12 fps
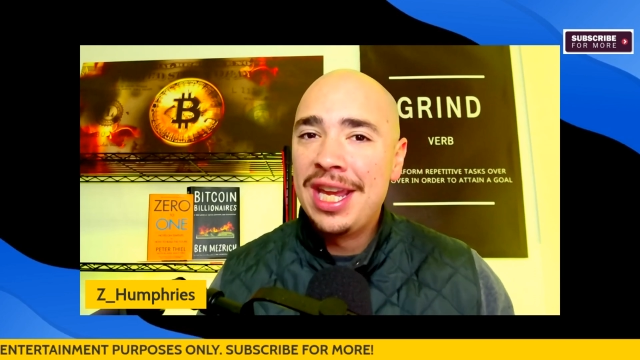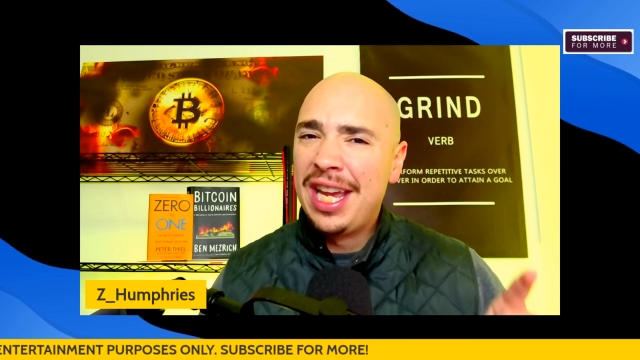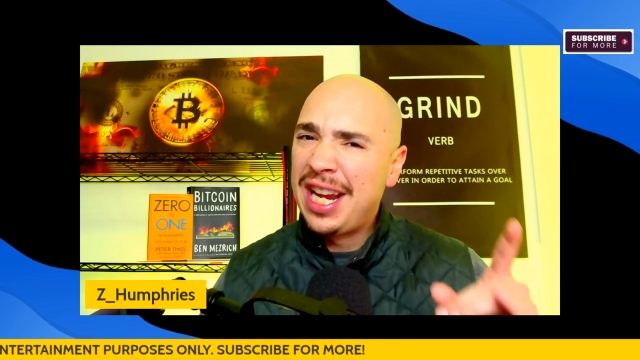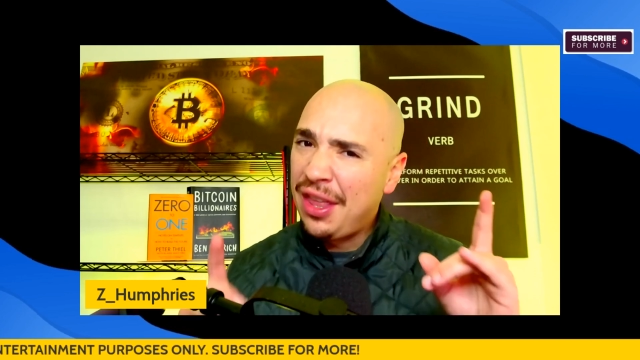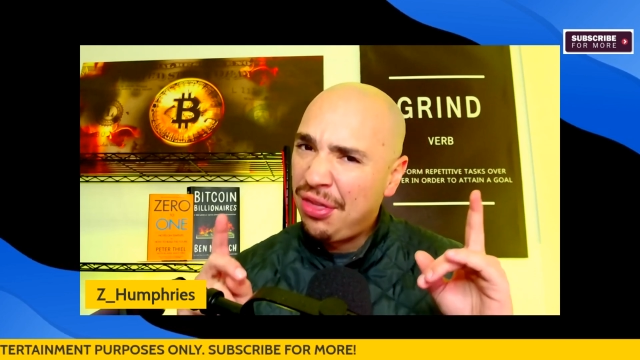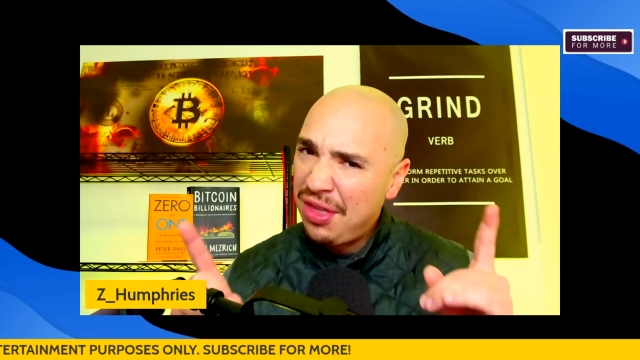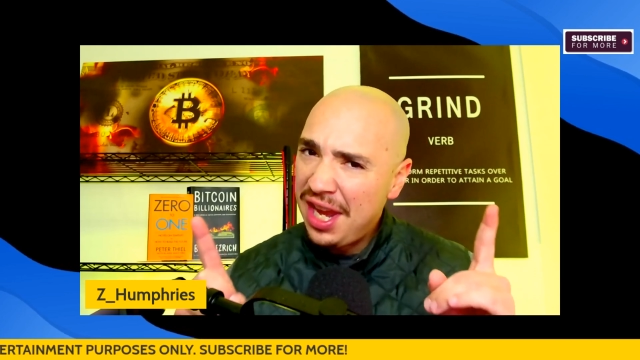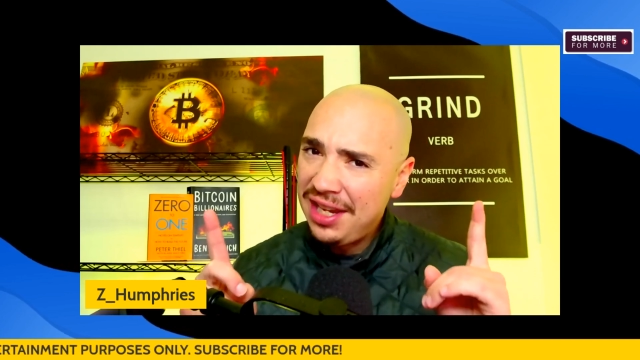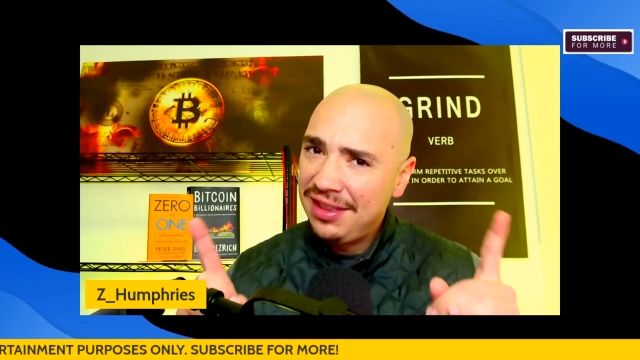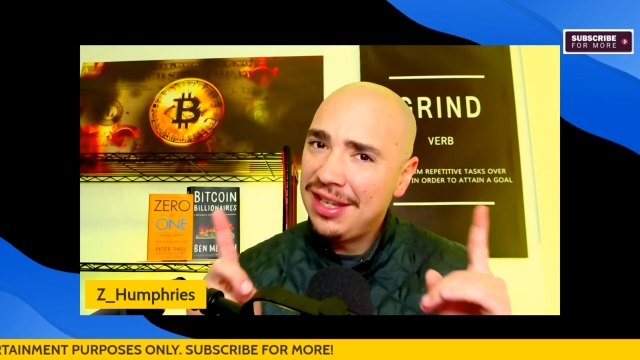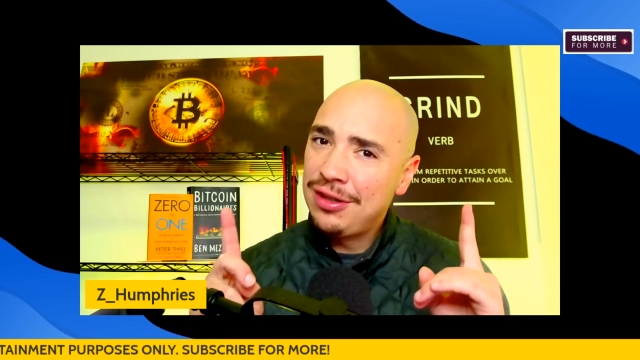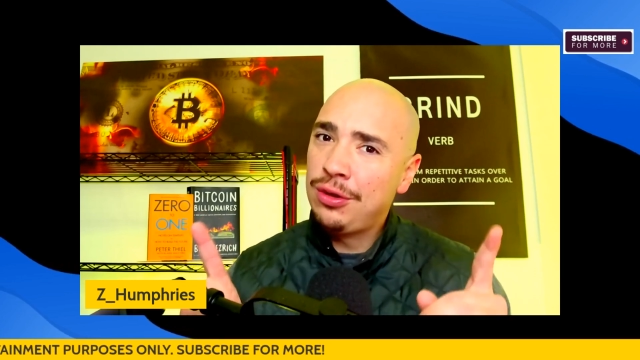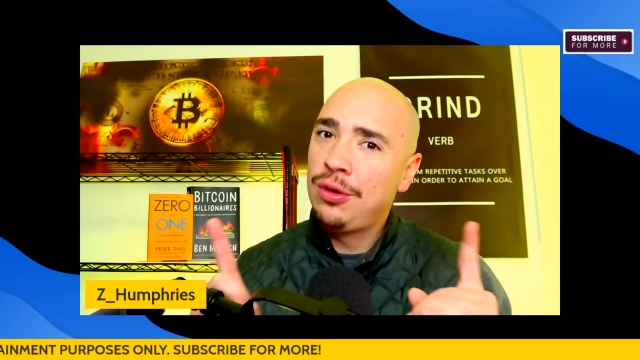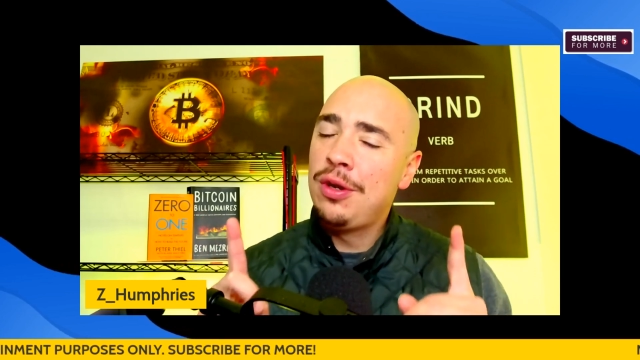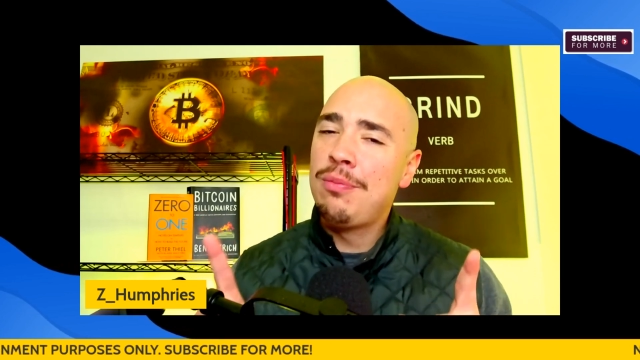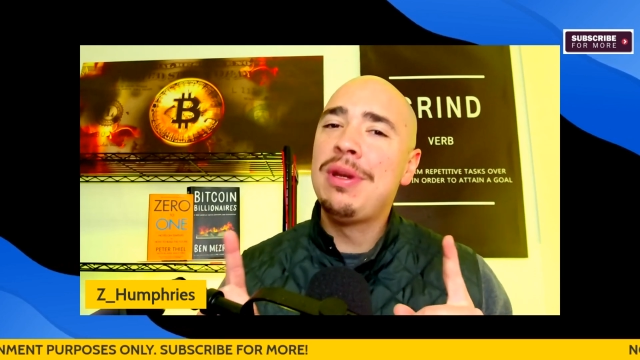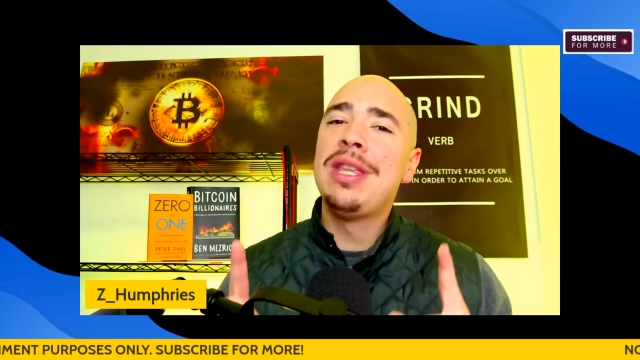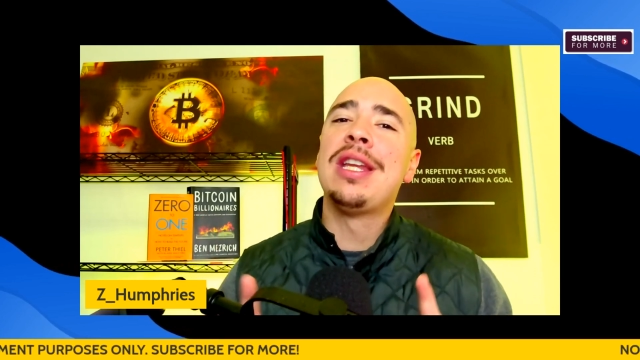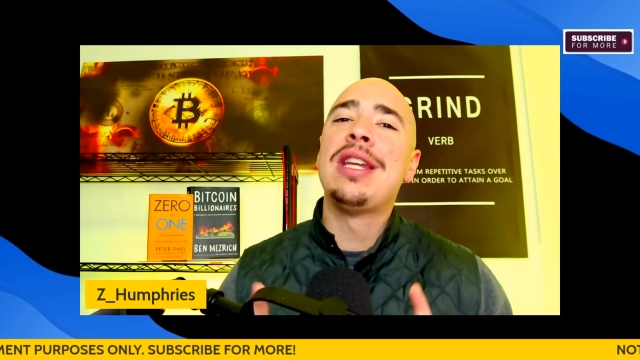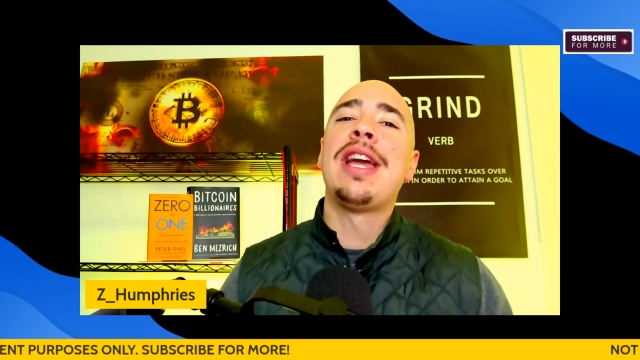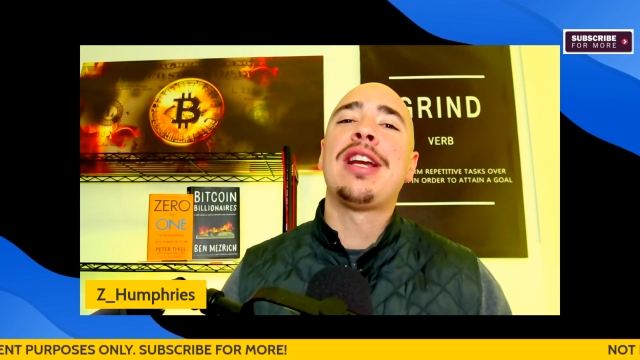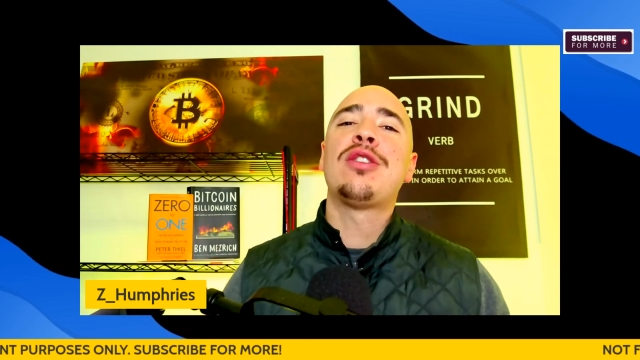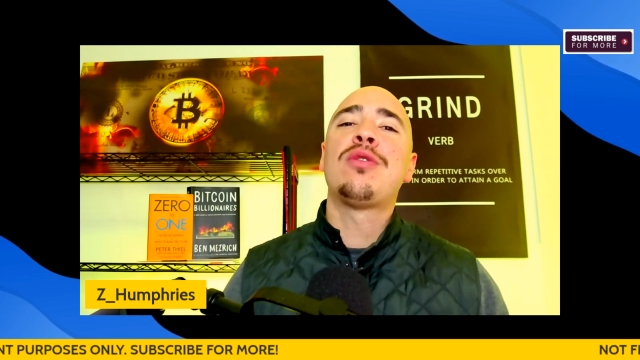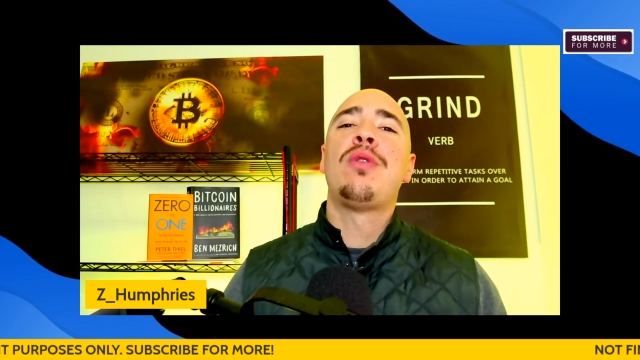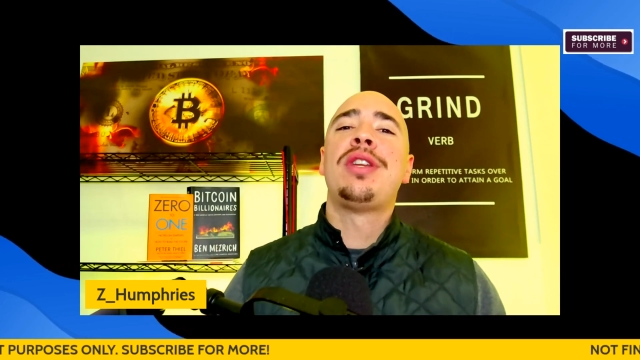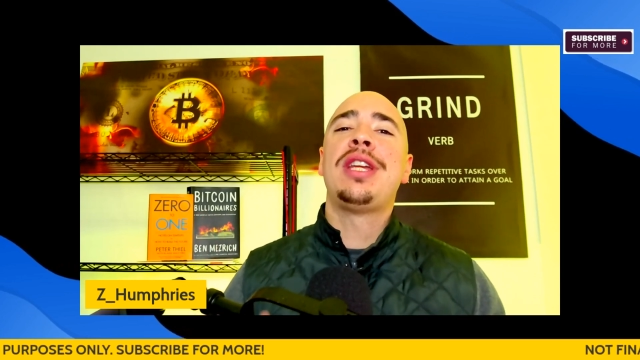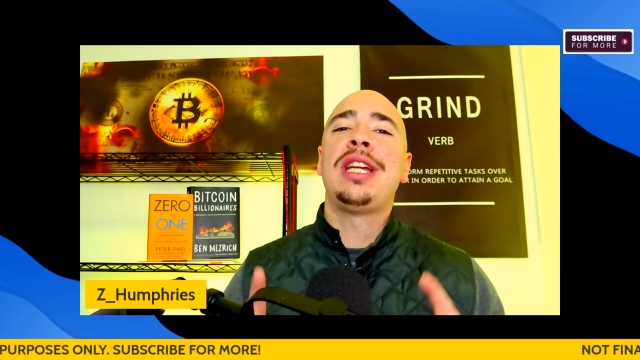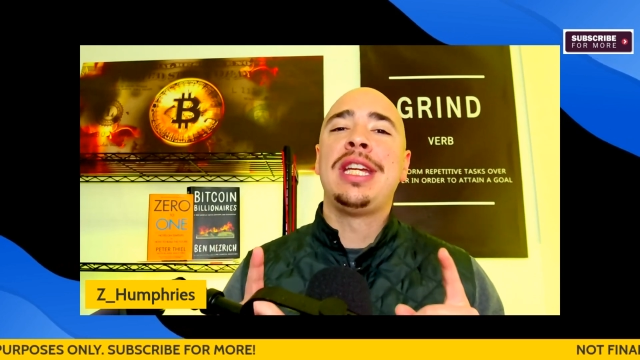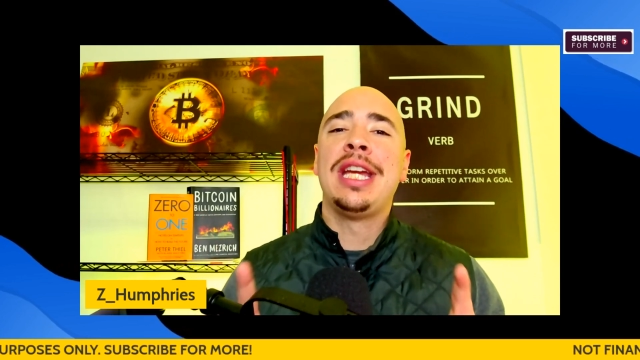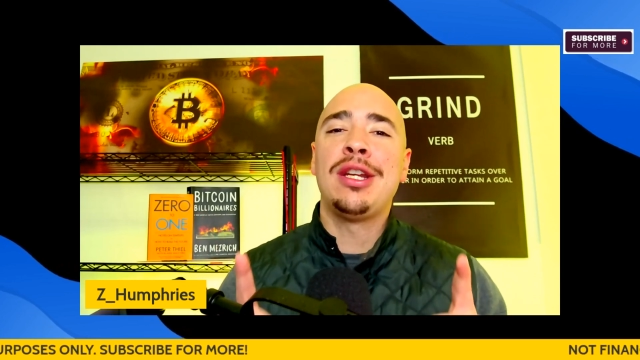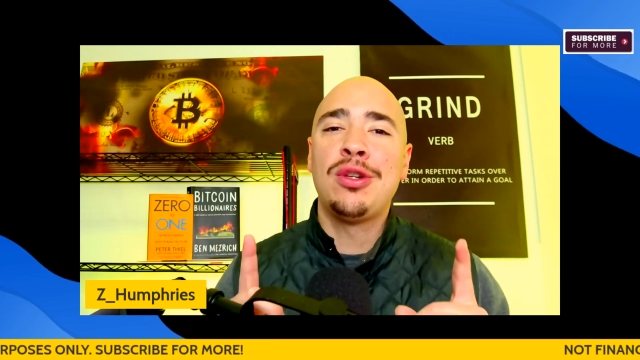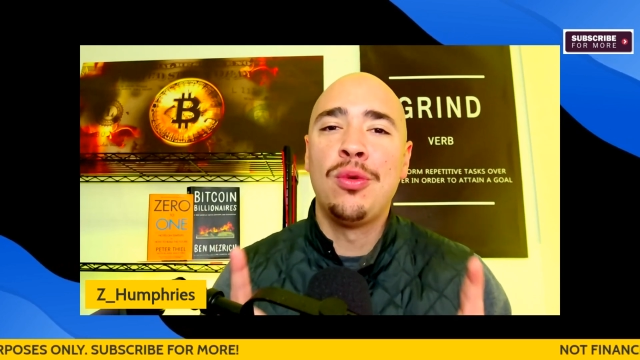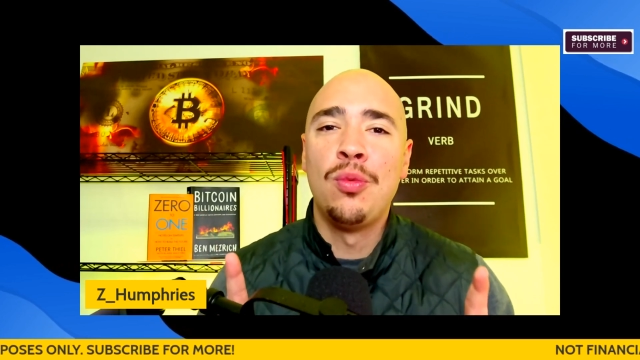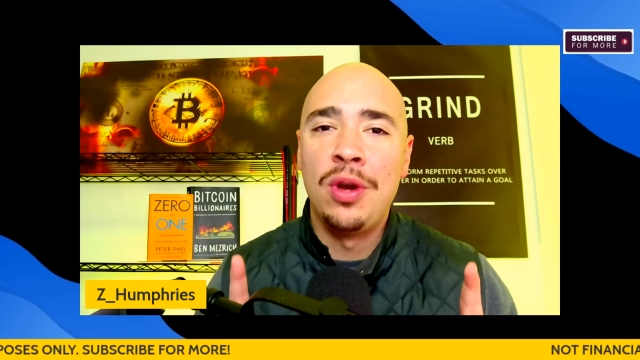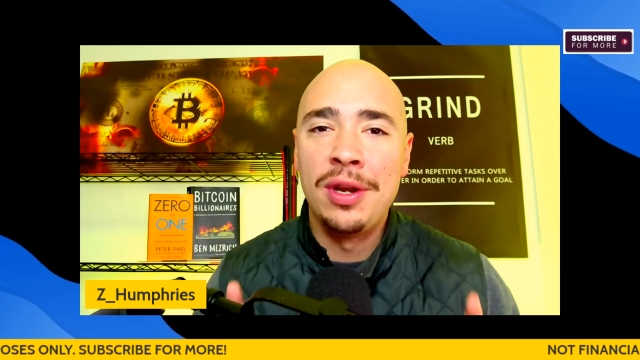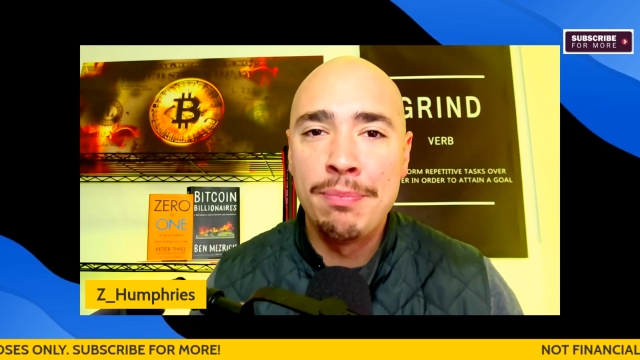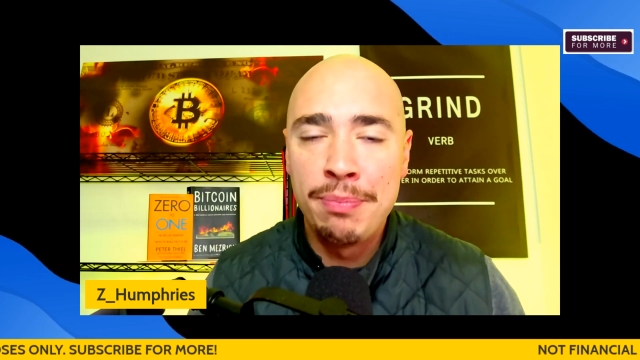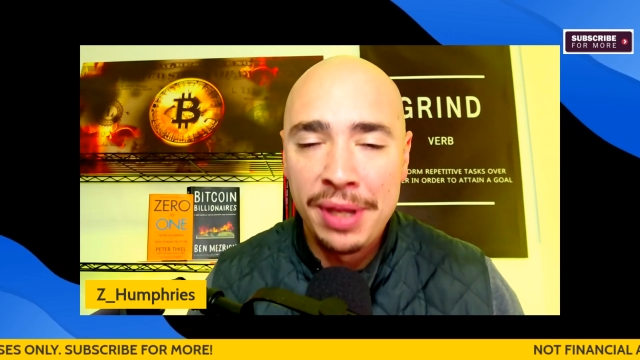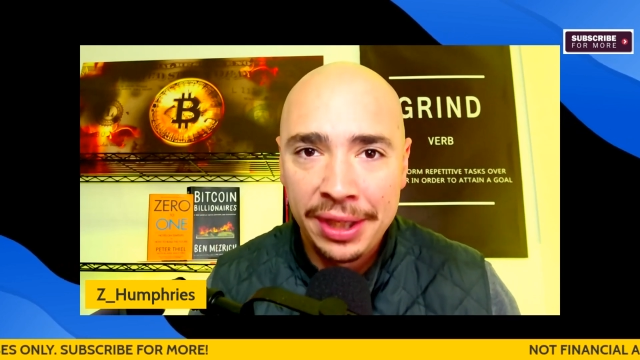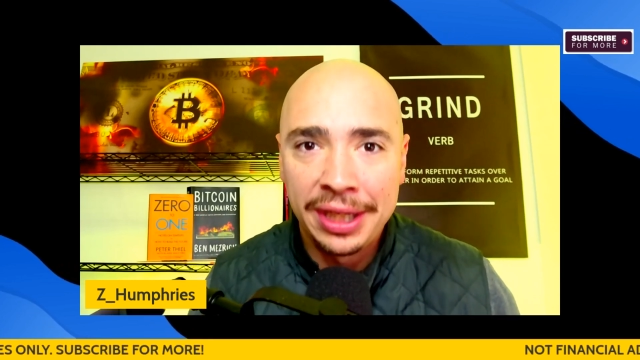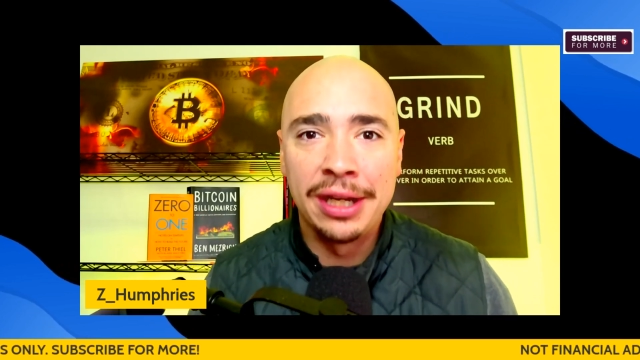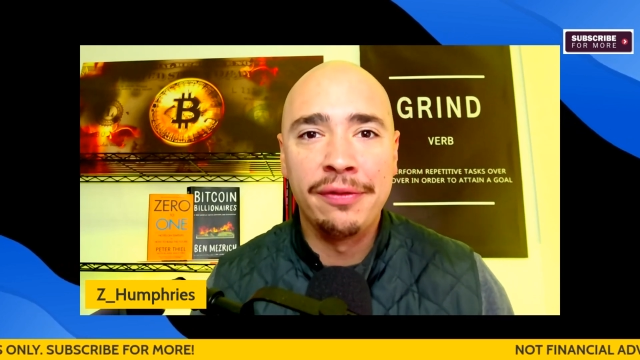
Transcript: and I think this could be the next one to get to 1 billion.